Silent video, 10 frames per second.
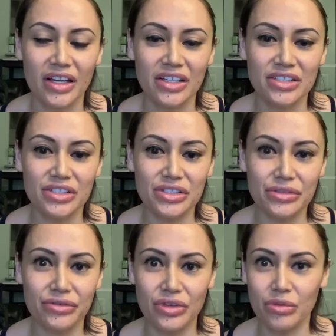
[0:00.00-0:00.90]
Just a
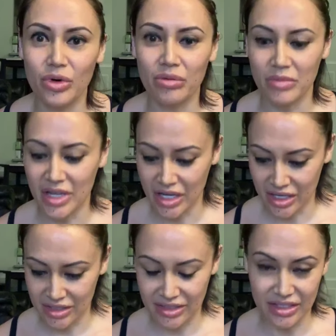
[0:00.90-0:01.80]
few more
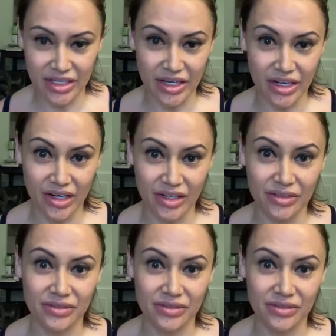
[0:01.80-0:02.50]
minutes here.